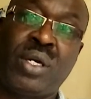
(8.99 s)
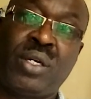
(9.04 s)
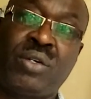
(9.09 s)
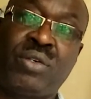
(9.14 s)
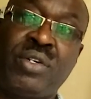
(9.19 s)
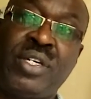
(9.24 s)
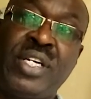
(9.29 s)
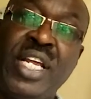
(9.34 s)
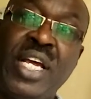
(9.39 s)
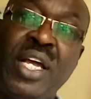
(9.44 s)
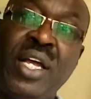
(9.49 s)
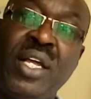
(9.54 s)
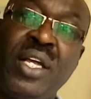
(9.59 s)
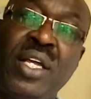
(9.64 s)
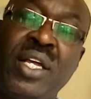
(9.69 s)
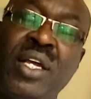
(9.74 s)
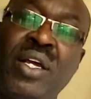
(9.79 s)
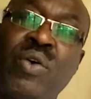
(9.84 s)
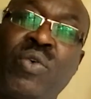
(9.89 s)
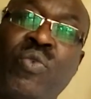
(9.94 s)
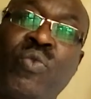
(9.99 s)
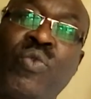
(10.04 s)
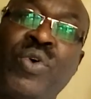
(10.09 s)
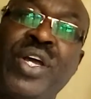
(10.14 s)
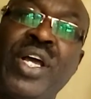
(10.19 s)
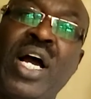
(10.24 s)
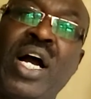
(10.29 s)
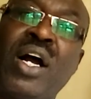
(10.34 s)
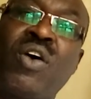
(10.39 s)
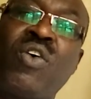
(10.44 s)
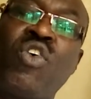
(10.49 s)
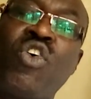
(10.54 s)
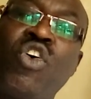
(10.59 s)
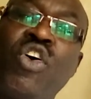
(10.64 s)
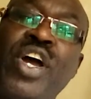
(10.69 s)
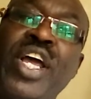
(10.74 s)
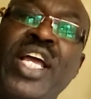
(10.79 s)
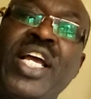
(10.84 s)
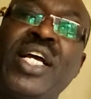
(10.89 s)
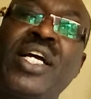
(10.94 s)
Today, we are
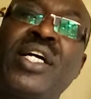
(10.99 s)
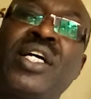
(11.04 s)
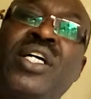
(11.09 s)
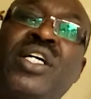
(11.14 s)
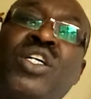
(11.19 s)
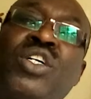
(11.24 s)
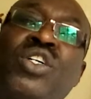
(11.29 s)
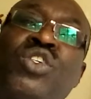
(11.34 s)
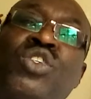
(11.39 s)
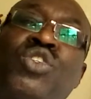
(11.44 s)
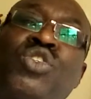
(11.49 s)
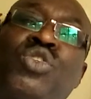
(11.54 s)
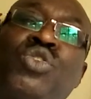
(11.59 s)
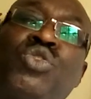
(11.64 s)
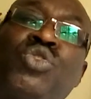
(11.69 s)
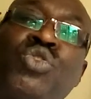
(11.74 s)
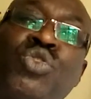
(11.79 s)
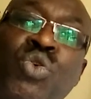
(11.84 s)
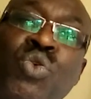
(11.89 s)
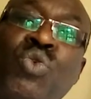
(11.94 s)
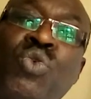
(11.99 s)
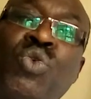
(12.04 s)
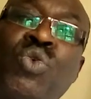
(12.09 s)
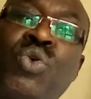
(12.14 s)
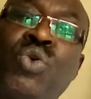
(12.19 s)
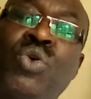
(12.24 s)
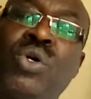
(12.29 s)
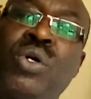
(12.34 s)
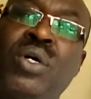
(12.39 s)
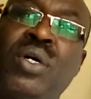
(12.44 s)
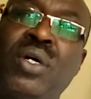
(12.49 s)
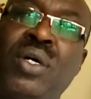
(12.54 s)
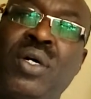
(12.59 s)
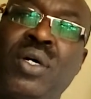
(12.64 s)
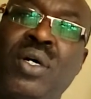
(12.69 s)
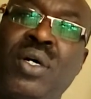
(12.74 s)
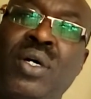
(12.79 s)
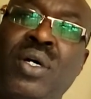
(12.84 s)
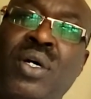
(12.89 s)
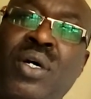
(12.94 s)
going to
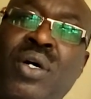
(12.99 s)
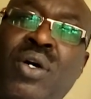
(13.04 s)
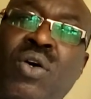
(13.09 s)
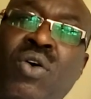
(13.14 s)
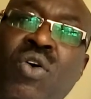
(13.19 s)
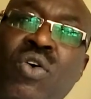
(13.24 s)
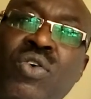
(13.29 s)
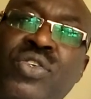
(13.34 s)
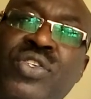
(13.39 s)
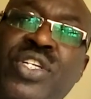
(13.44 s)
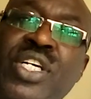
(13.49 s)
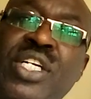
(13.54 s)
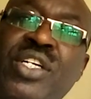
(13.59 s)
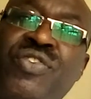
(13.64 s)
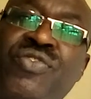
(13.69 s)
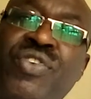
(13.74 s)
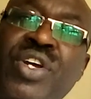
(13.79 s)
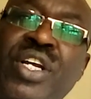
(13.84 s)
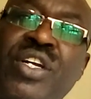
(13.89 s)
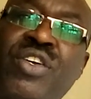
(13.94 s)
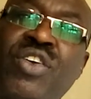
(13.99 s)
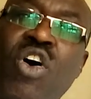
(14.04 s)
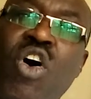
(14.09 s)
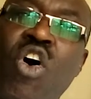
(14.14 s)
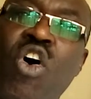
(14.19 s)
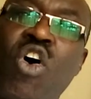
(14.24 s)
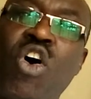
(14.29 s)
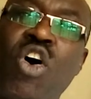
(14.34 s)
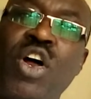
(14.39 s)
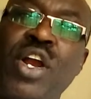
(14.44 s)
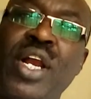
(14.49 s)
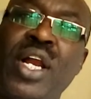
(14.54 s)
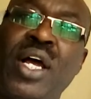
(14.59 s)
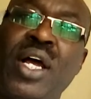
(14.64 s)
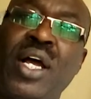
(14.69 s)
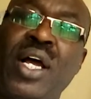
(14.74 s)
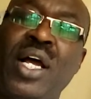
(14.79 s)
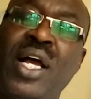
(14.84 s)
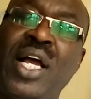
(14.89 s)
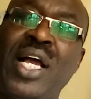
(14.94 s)
concentrate on
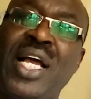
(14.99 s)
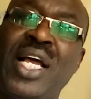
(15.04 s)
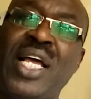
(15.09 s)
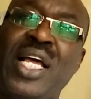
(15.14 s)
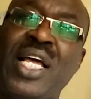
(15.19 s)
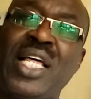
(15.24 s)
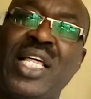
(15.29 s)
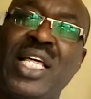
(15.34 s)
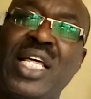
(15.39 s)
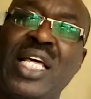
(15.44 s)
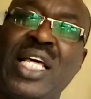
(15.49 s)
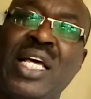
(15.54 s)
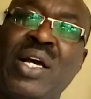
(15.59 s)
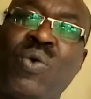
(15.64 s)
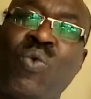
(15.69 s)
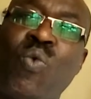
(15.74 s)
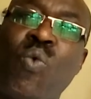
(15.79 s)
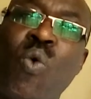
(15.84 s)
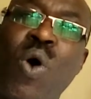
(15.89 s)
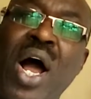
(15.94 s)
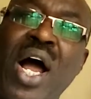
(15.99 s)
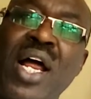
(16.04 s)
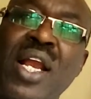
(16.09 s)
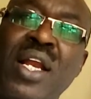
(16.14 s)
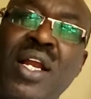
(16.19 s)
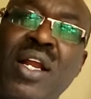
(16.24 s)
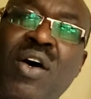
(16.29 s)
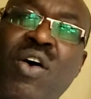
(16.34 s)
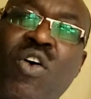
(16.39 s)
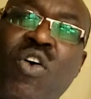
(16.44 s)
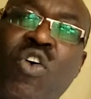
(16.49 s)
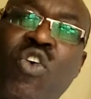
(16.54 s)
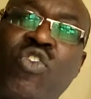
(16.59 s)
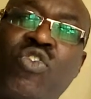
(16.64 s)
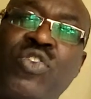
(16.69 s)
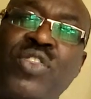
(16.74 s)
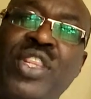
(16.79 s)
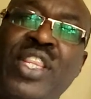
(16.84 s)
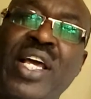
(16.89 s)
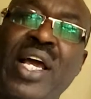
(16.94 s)
one of
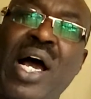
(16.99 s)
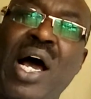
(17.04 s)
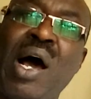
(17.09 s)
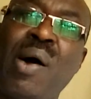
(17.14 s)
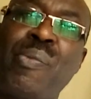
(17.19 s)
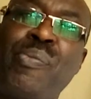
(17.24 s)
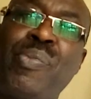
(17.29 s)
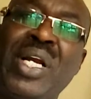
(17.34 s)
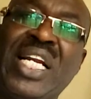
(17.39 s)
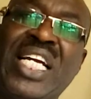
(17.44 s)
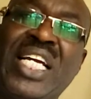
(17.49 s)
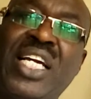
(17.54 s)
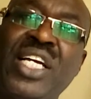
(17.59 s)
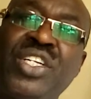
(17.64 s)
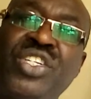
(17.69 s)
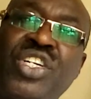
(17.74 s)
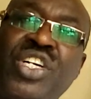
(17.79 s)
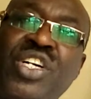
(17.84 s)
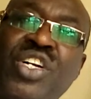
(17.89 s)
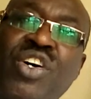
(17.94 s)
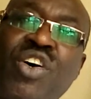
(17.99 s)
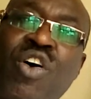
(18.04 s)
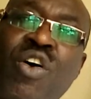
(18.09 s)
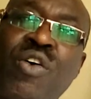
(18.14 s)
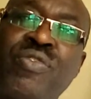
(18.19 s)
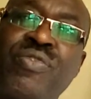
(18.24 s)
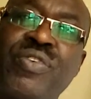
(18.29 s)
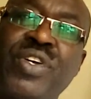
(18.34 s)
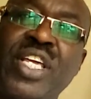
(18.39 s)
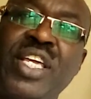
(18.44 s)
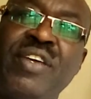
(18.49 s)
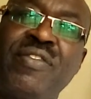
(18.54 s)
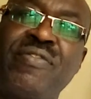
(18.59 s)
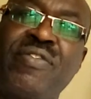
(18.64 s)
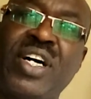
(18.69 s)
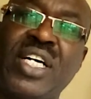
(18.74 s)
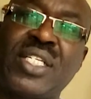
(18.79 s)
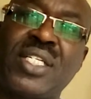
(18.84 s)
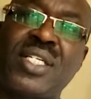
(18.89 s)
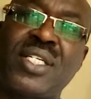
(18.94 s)
the application of
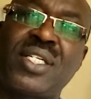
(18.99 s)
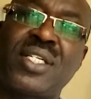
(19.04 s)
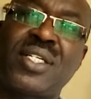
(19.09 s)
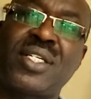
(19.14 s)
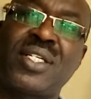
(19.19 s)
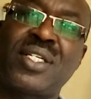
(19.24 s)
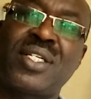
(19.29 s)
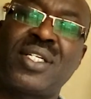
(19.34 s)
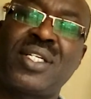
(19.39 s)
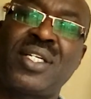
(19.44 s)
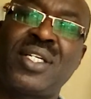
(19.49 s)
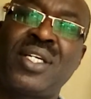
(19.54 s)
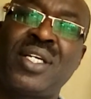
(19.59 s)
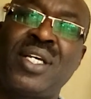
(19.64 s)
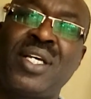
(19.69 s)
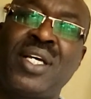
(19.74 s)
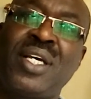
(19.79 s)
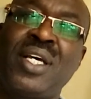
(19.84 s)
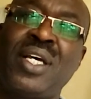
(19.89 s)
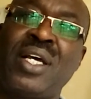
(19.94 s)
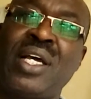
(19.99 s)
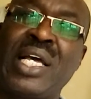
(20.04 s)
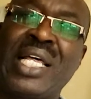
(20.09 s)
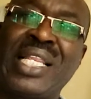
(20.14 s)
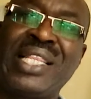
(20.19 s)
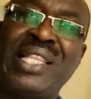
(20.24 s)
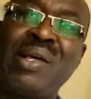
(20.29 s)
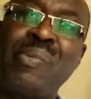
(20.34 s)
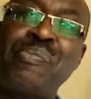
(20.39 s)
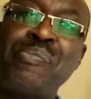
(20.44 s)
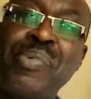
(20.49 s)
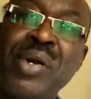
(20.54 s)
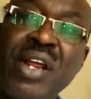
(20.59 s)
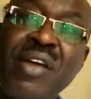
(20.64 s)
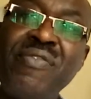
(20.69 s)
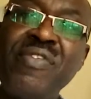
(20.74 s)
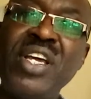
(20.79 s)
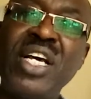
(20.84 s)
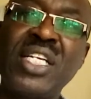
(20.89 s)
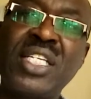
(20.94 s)
inverse. The
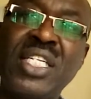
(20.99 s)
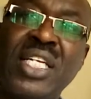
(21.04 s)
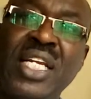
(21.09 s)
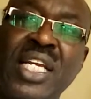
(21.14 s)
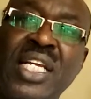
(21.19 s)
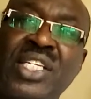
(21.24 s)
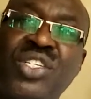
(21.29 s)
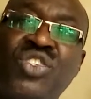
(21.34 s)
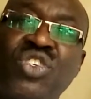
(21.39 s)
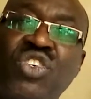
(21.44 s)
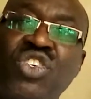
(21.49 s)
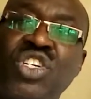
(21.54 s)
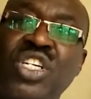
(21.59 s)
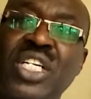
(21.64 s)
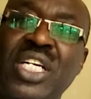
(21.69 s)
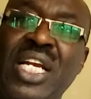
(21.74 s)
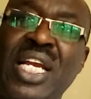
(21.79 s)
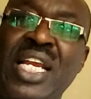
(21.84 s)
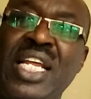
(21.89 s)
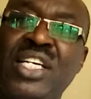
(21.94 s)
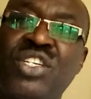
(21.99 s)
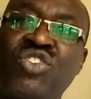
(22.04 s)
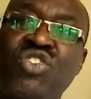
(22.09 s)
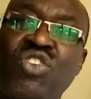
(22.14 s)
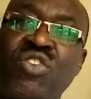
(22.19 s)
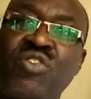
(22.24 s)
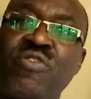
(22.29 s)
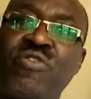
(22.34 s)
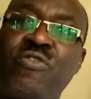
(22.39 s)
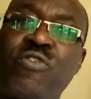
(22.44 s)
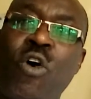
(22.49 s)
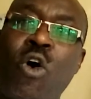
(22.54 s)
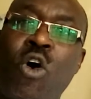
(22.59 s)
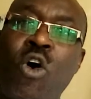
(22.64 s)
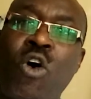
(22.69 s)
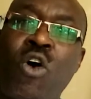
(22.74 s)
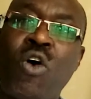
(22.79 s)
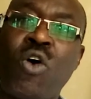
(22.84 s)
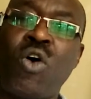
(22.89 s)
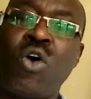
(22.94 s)
previous lesson, lesson 4,
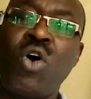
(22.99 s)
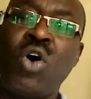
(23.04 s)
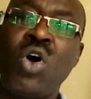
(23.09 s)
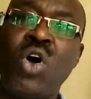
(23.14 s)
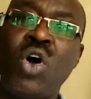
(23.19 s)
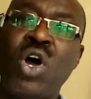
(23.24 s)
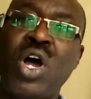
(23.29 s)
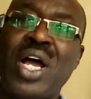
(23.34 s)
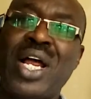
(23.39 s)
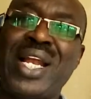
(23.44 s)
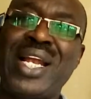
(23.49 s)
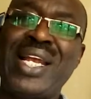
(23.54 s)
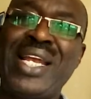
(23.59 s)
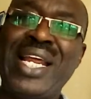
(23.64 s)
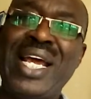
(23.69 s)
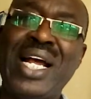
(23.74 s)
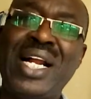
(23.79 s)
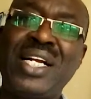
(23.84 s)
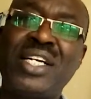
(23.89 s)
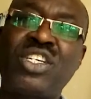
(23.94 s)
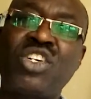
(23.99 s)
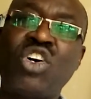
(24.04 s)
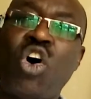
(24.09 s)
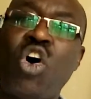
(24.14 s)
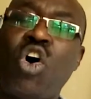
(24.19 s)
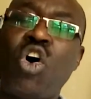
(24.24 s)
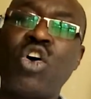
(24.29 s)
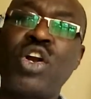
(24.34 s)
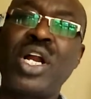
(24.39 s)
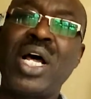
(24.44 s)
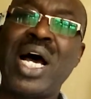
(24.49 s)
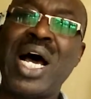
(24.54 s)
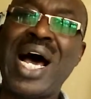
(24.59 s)
dealt on